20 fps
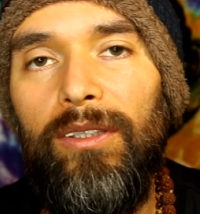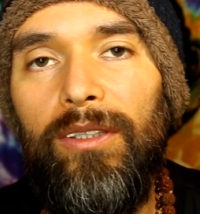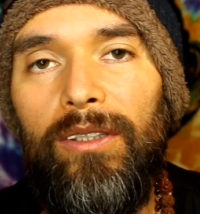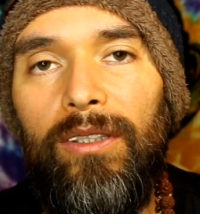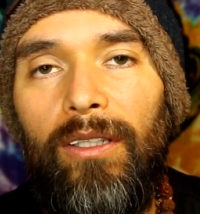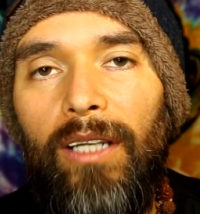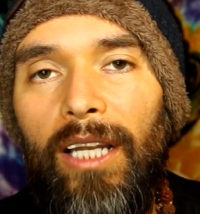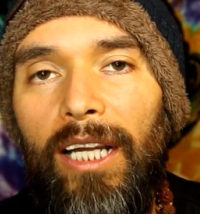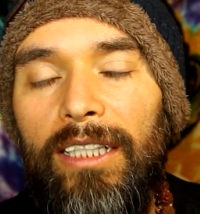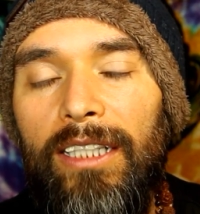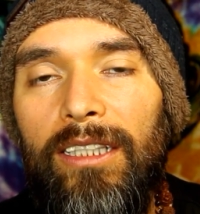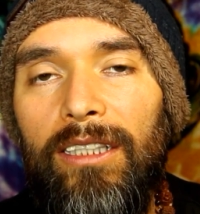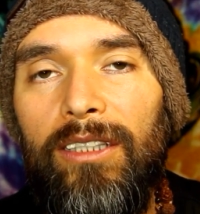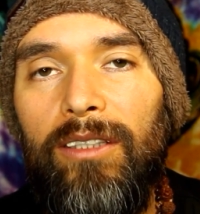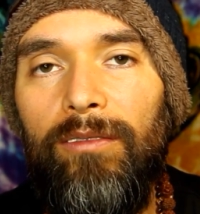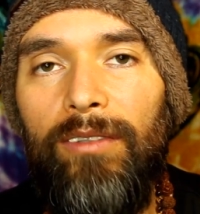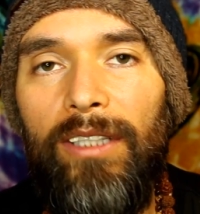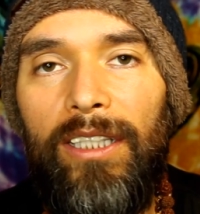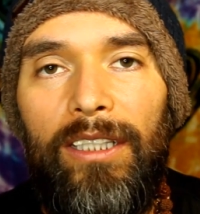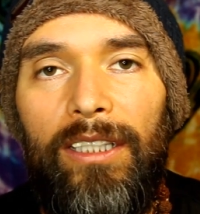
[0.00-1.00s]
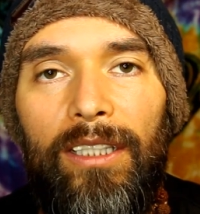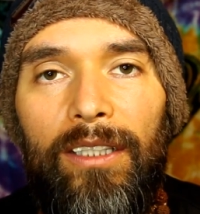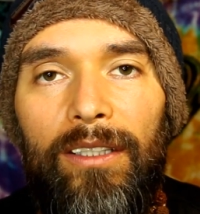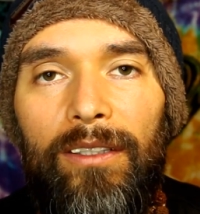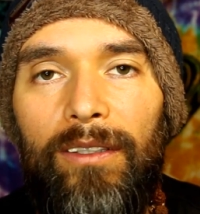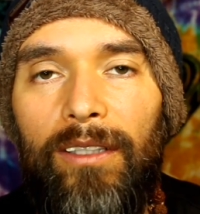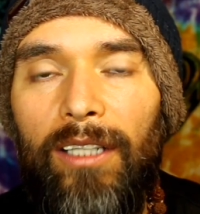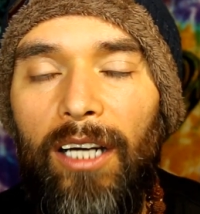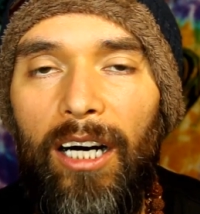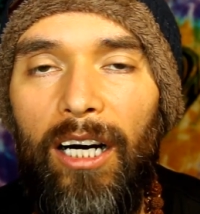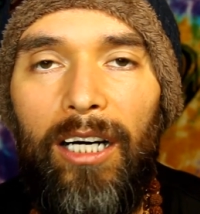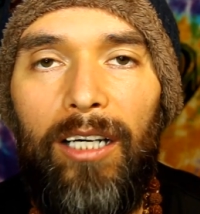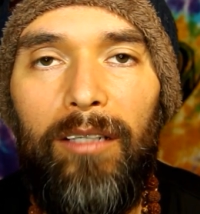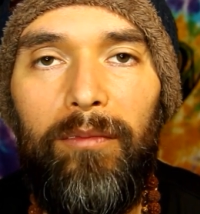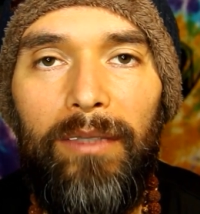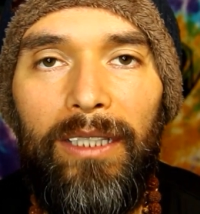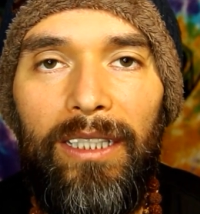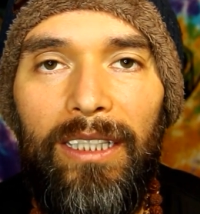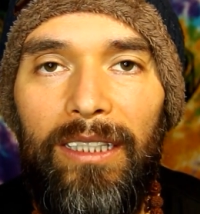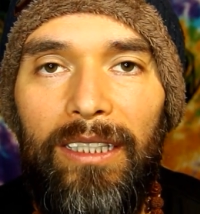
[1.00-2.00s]
So like this video,
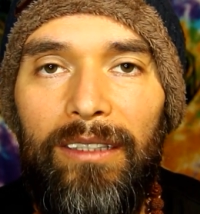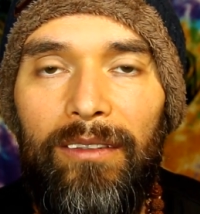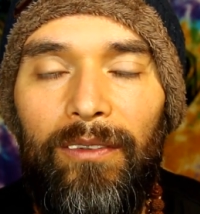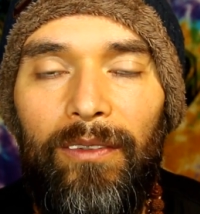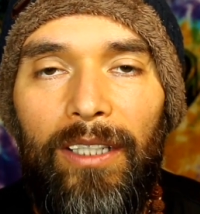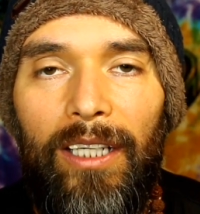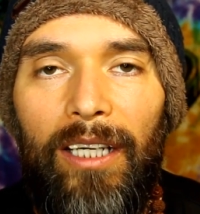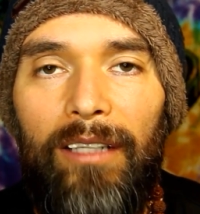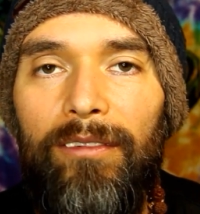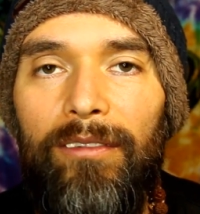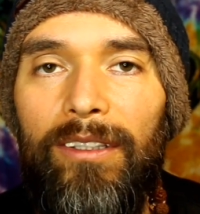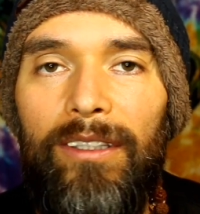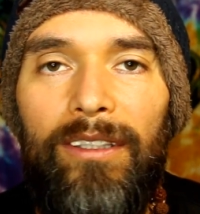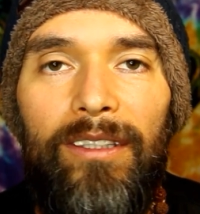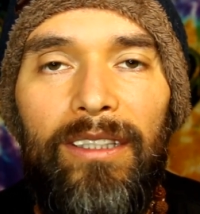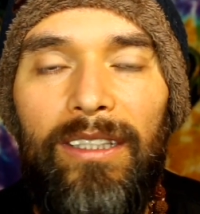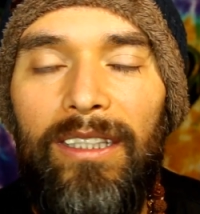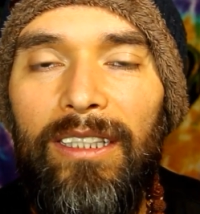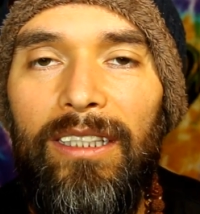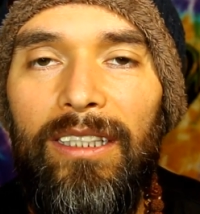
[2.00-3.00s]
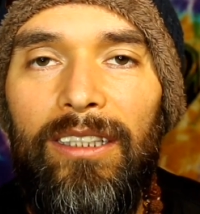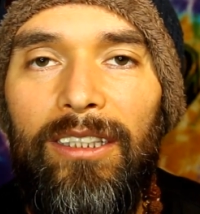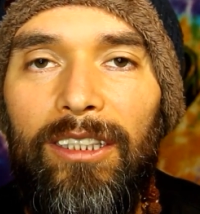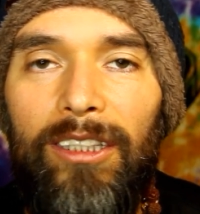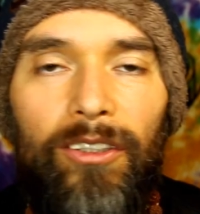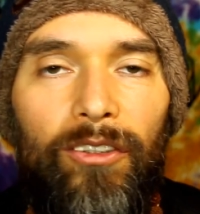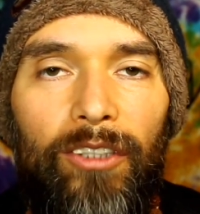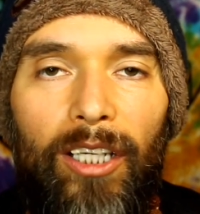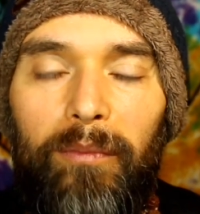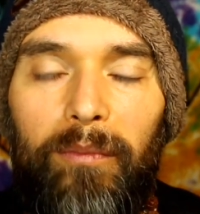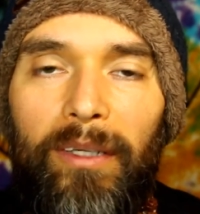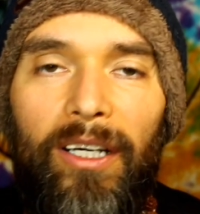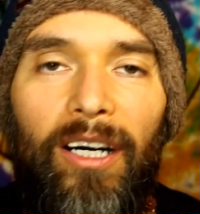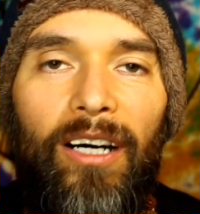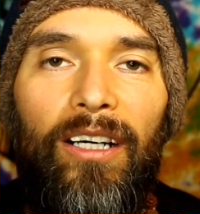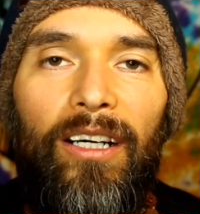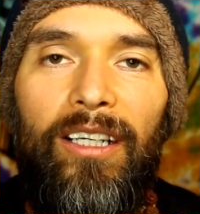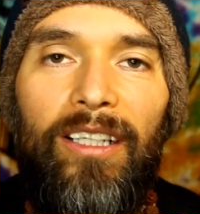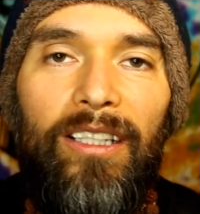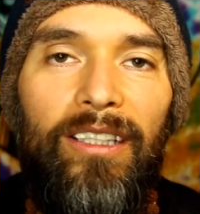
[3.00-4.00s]
comment, whatever, just drop a
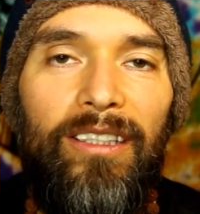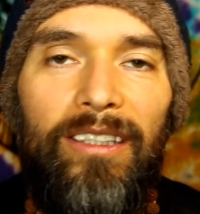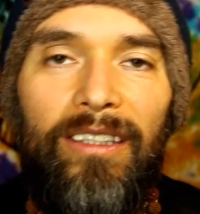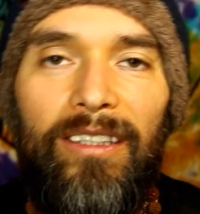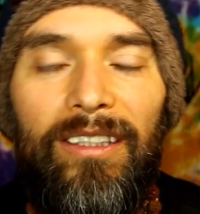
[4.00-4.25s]
heart.